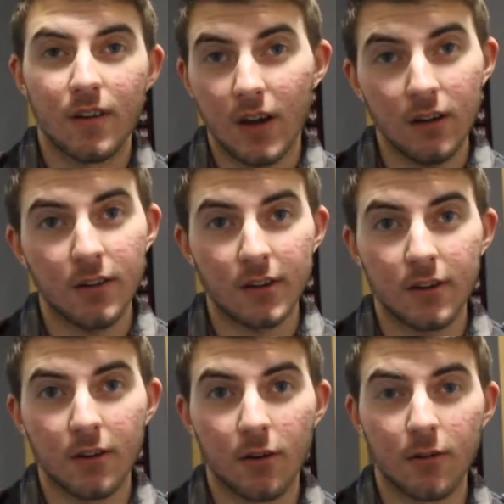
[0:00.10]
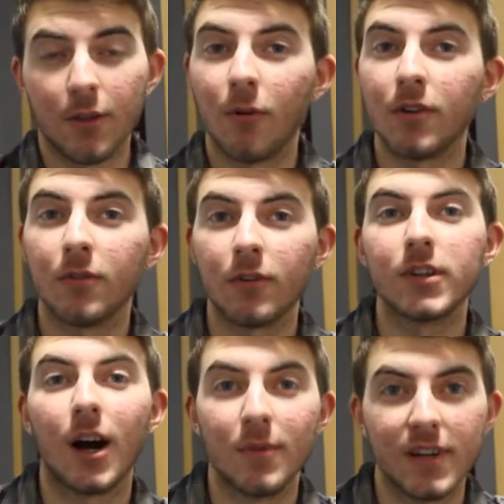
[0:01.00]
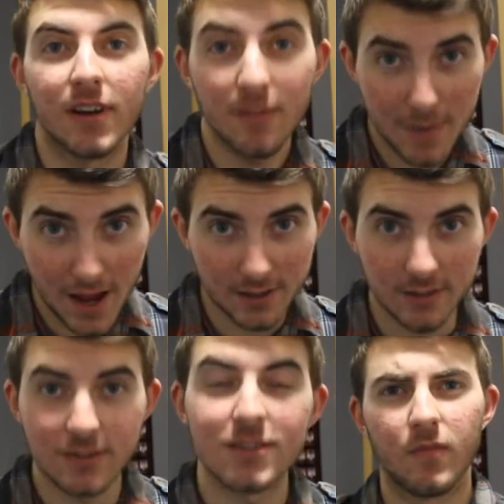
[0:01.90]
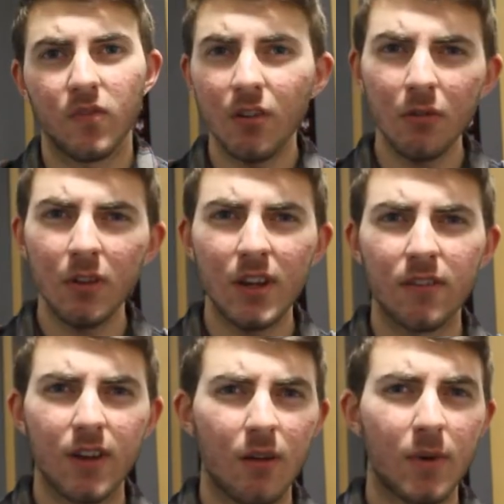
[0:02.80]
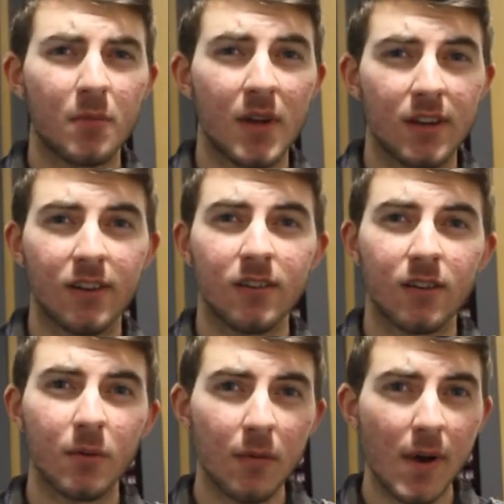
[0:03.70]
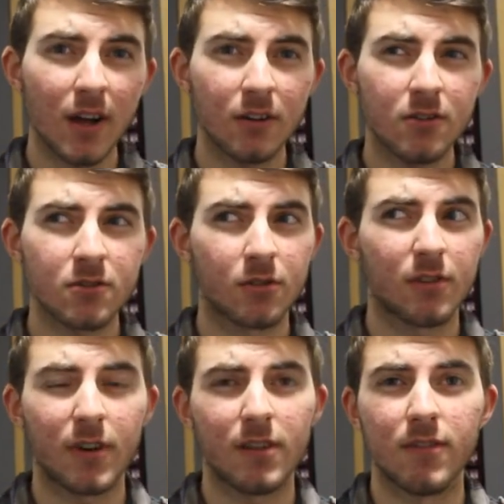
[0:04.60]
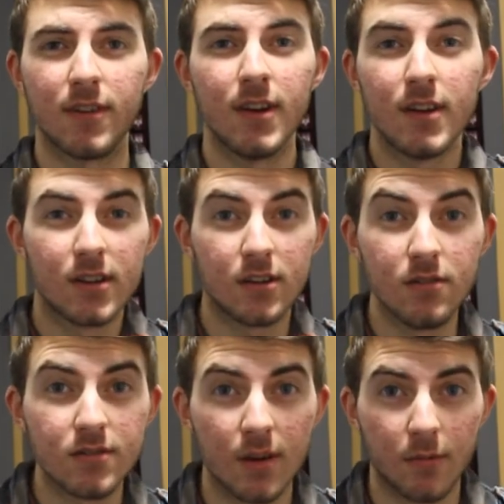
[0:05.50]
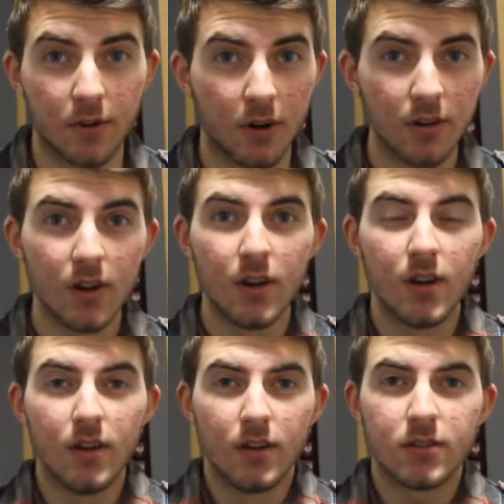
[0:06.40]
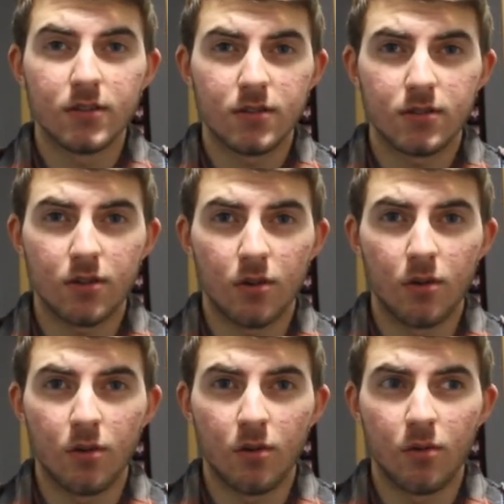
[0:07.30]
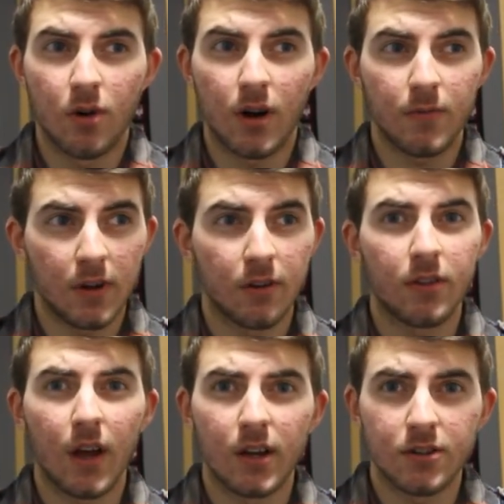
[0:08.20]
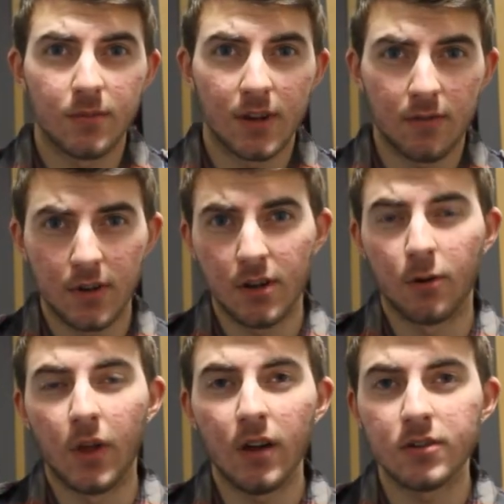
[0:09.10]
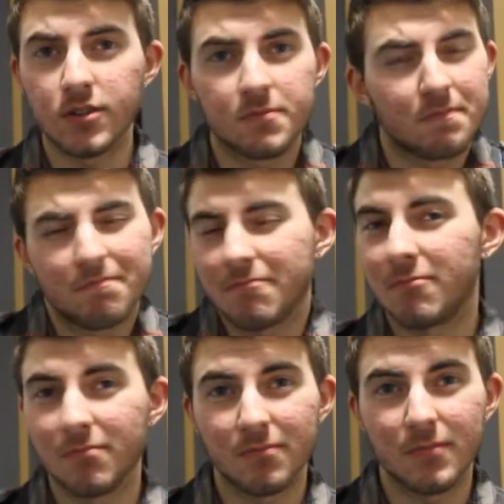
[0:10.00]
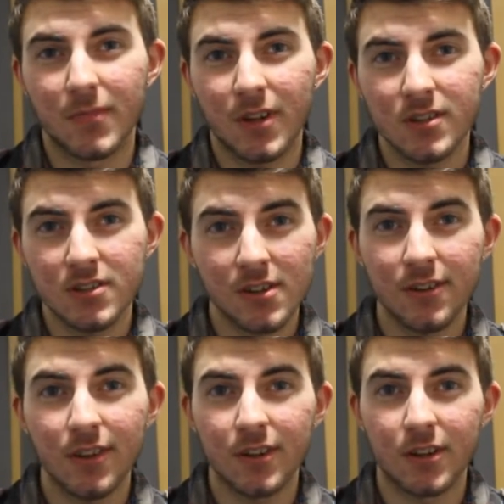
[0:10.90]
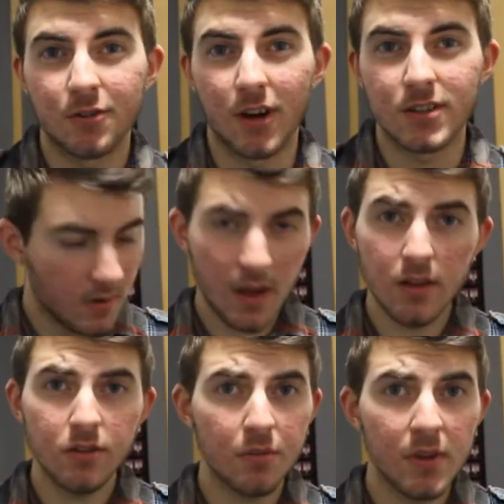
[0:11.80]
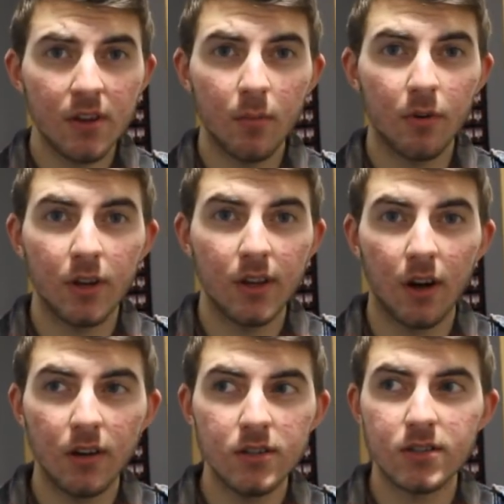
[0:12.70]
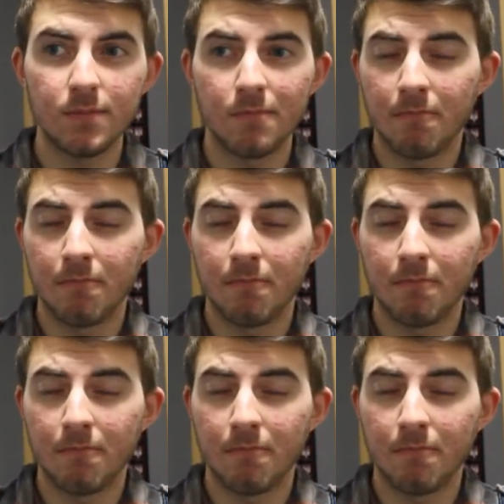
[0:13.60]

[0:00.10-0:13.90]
I would like to go over the wonderful topic of Packers. I've never really given out my opinion about Packers, or if I even use them or not, so I figured that I should make a video on that, just because it's a good thing to address. And to be completely honest,